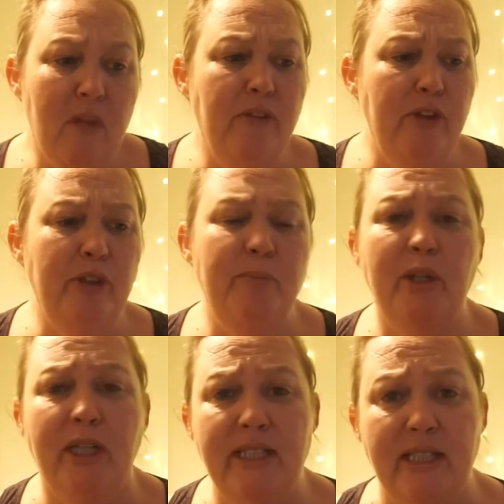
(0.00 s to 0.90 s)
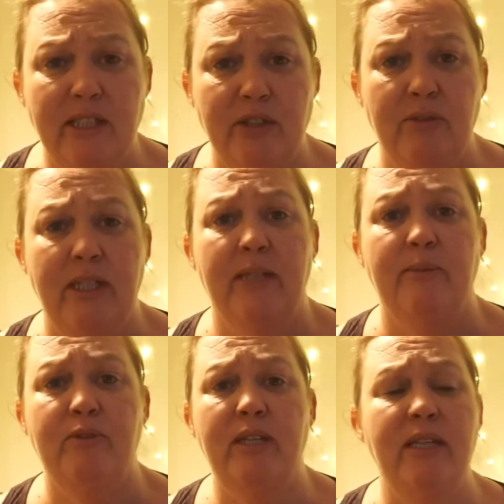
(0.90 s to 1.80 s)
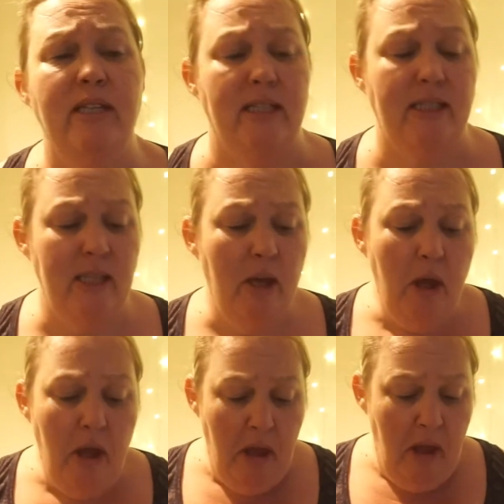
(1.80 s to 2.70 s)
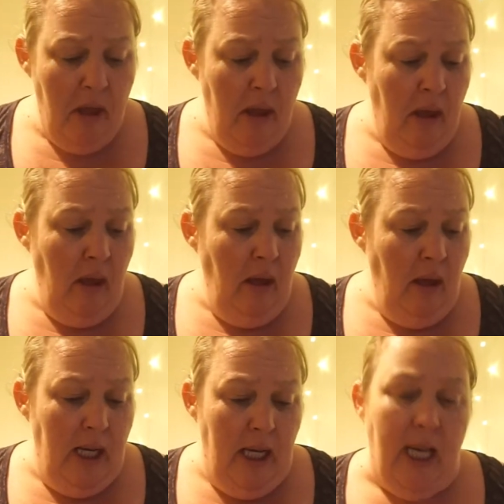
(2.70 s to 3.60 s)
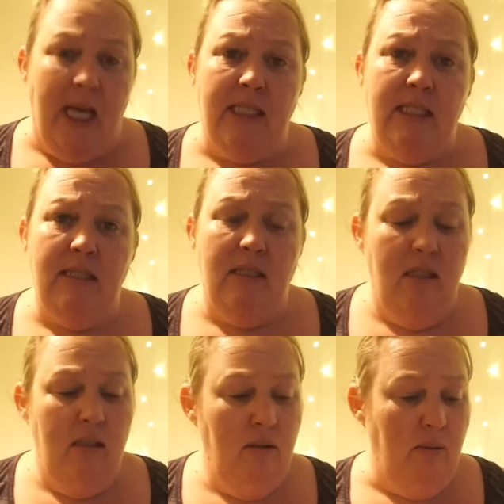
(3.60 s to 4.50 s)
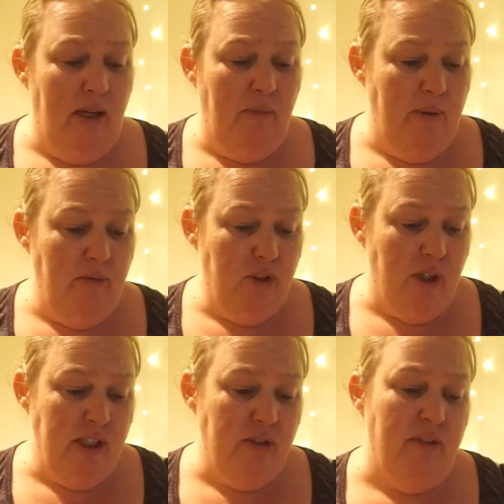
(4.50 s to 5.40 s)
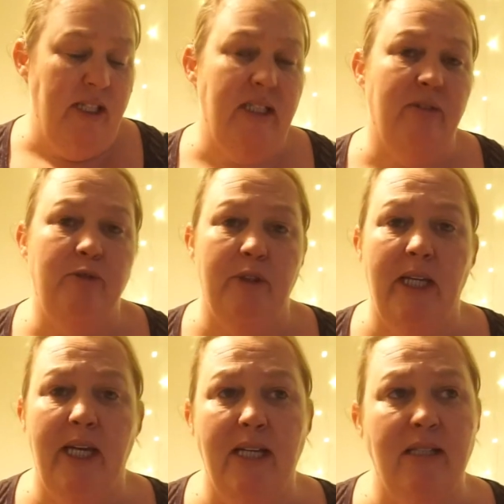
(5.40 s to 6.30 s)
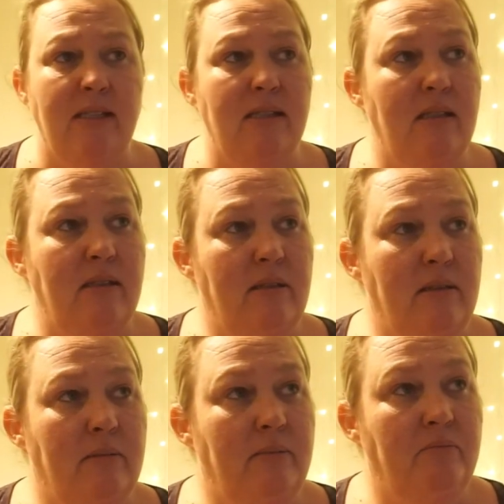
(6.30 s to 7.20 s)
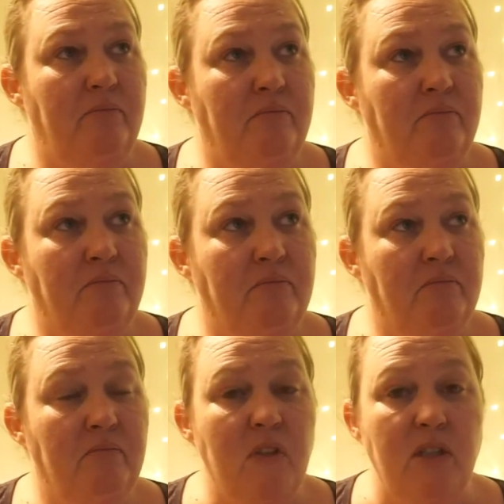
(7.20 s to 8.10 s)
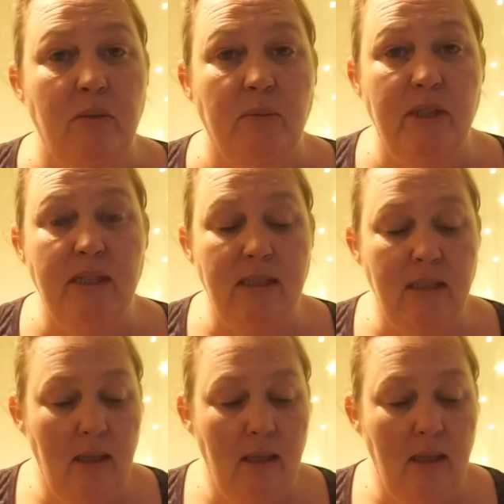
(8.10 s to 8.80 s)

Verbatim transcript: The other book I started reading, I was reading this last, well, I've been trying to read it for the last 2 months.